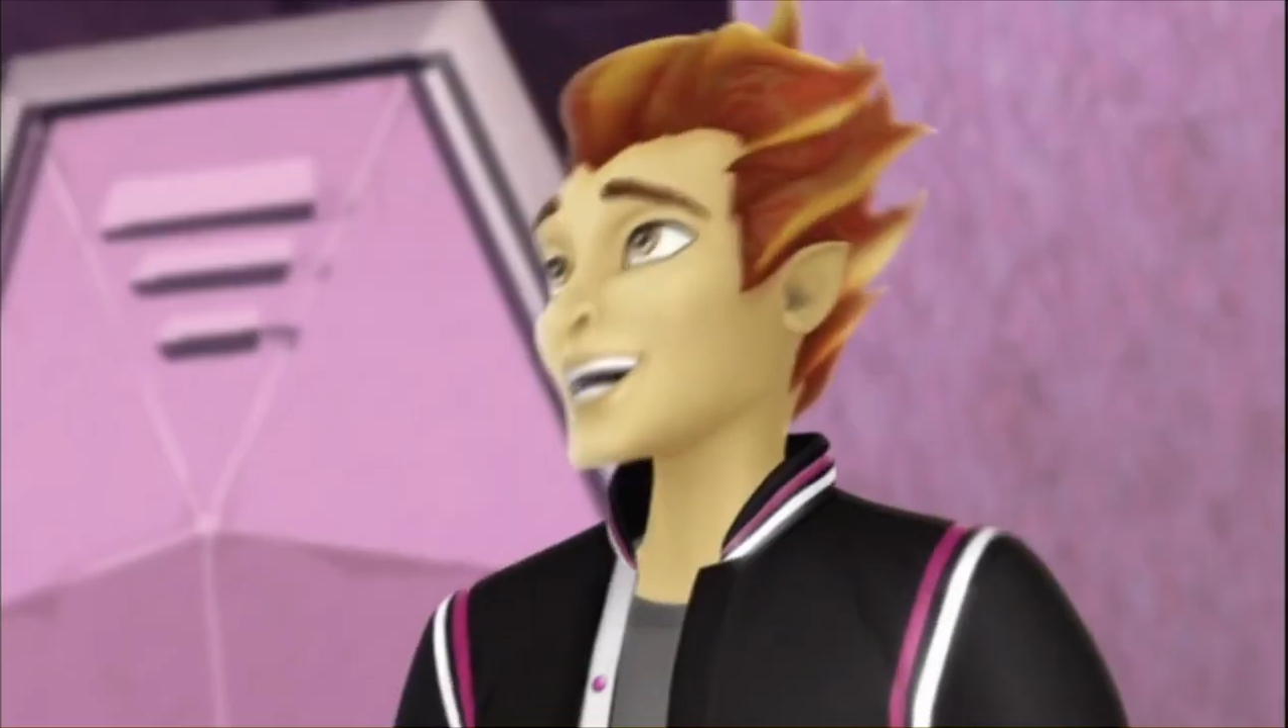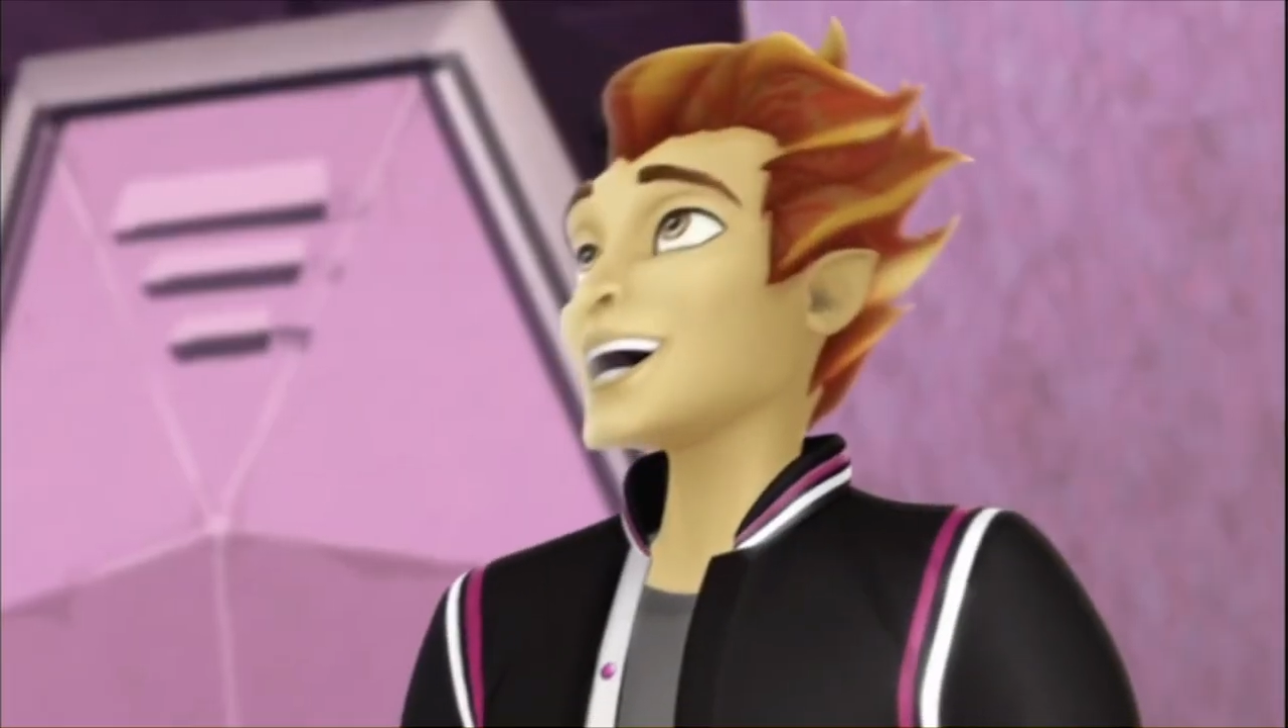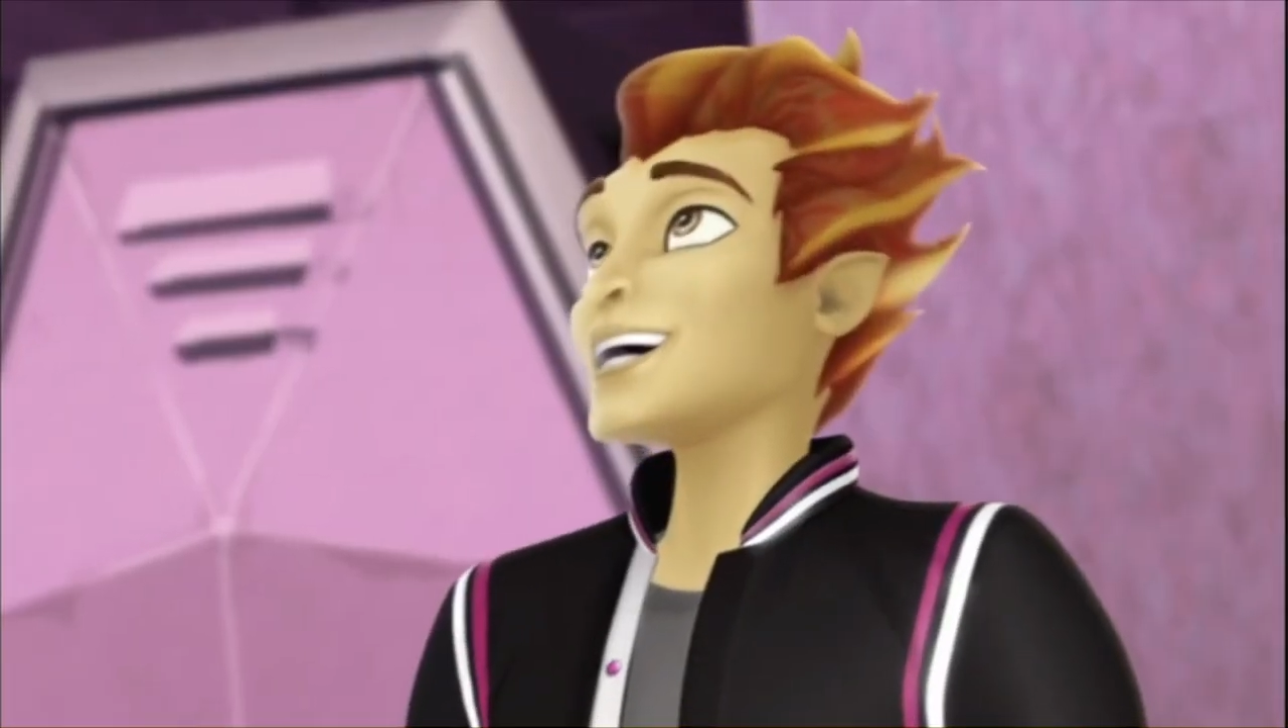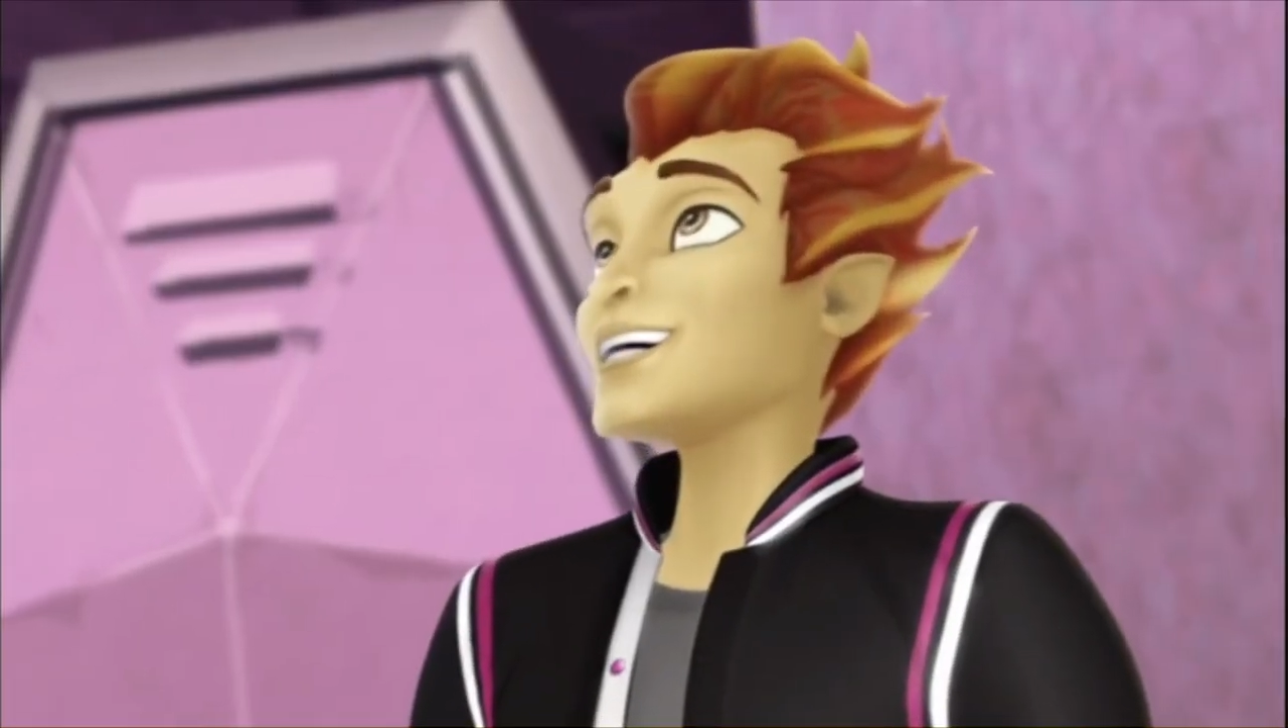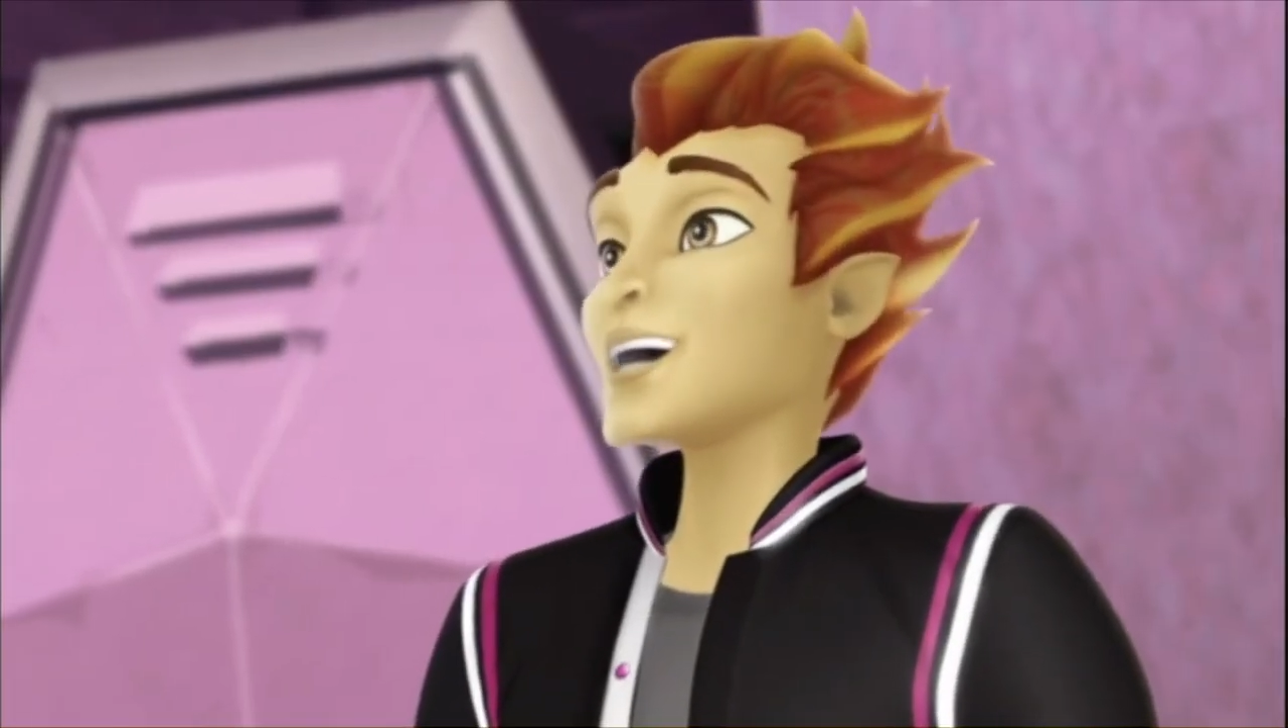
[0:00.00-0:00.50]

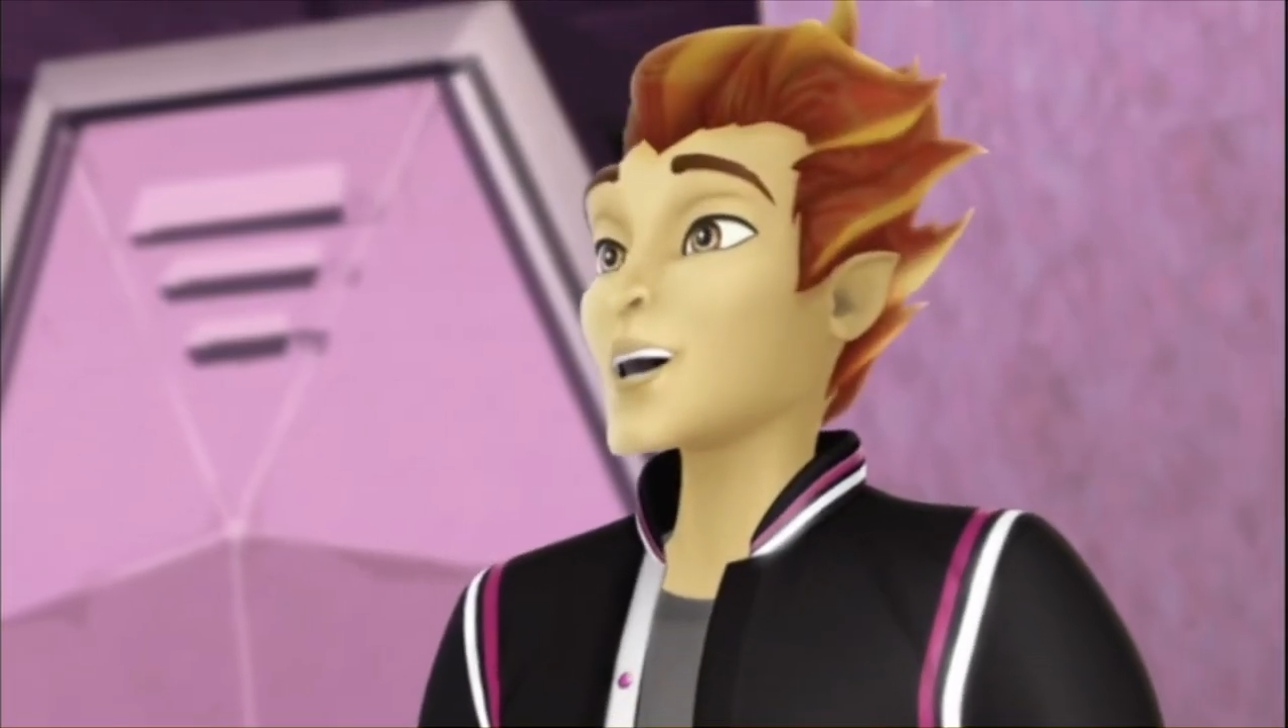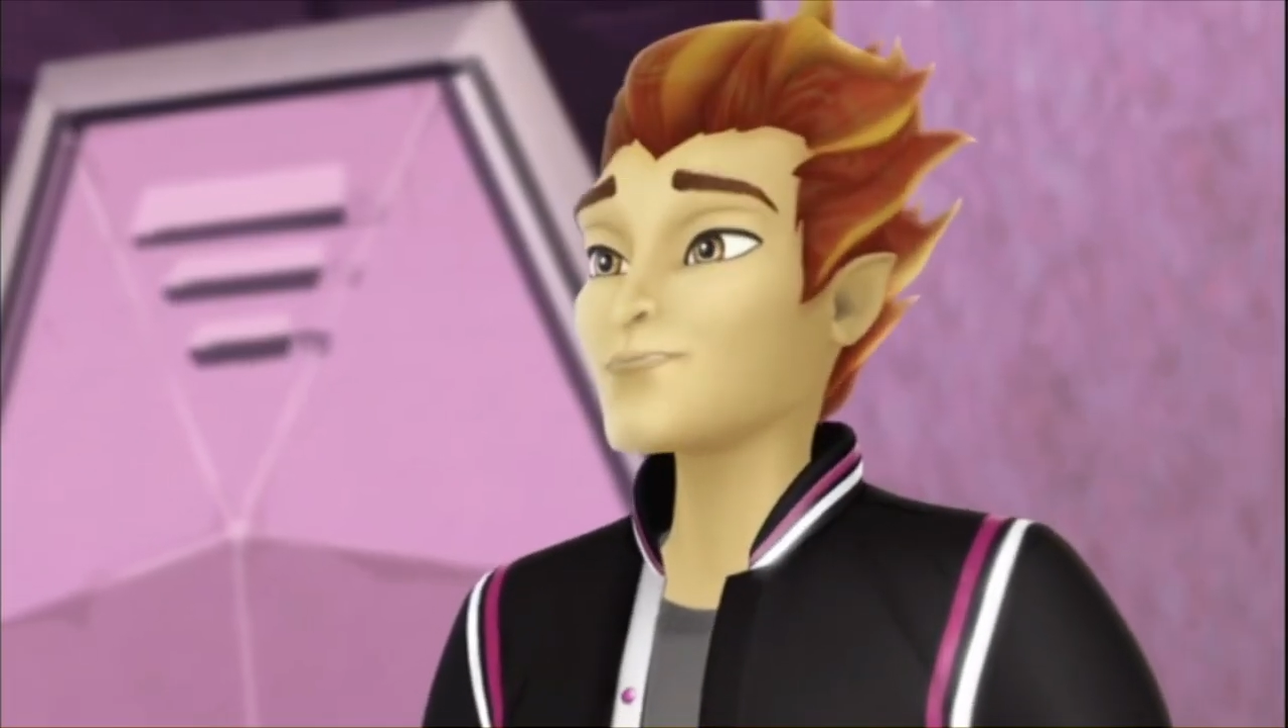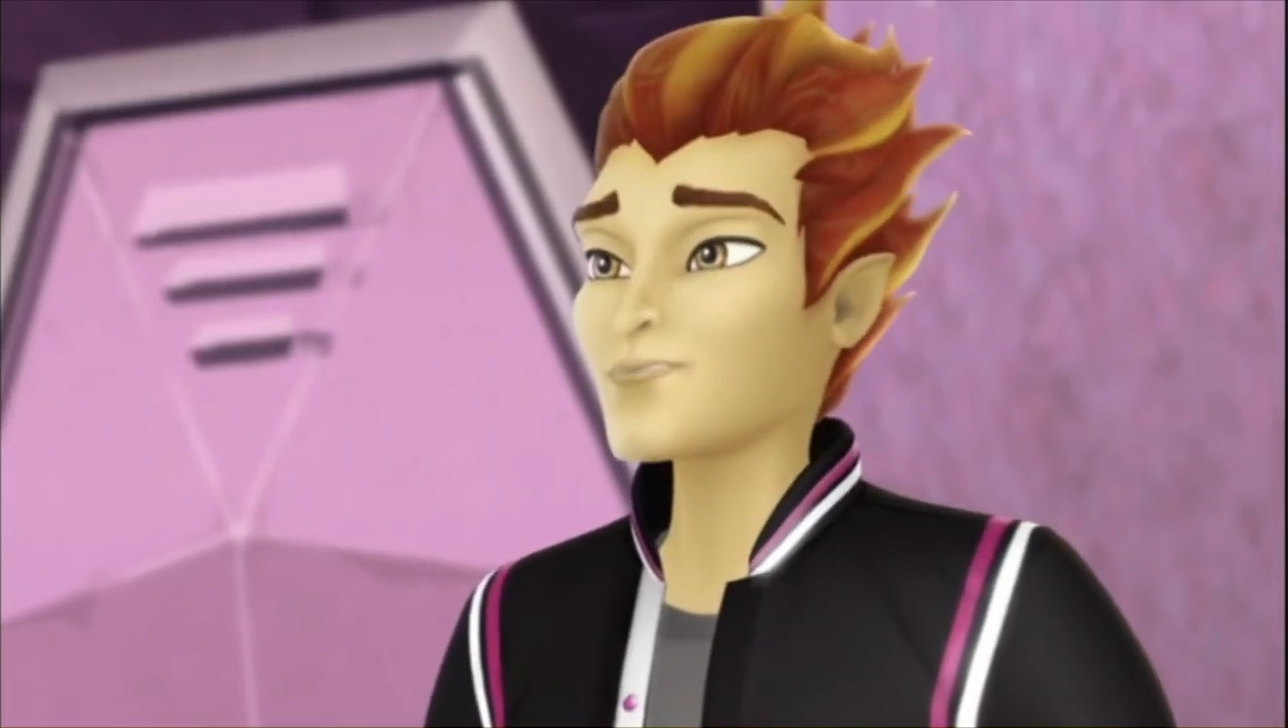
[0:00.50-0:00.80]
Yeah, I'm